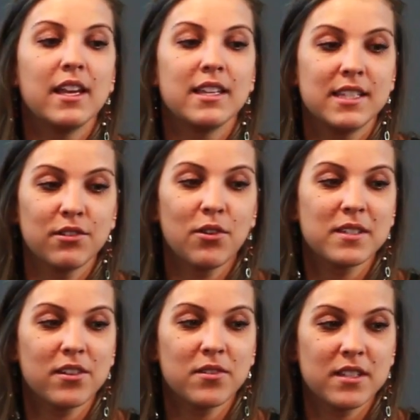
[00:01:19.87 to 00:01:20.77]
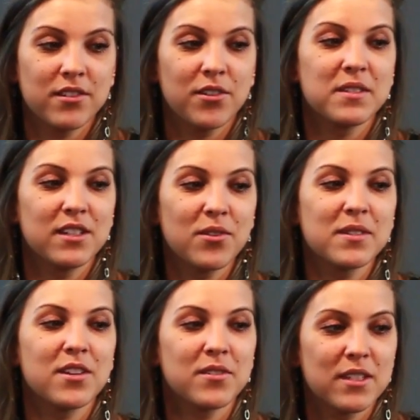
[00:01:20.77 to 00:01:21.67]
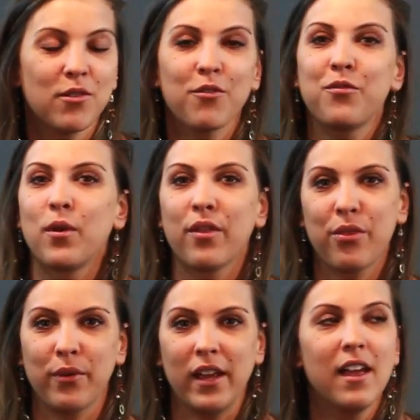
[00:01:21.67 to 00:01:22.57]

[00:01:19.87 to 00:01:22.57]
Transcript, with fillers: zero zero zero zero zero zero four three.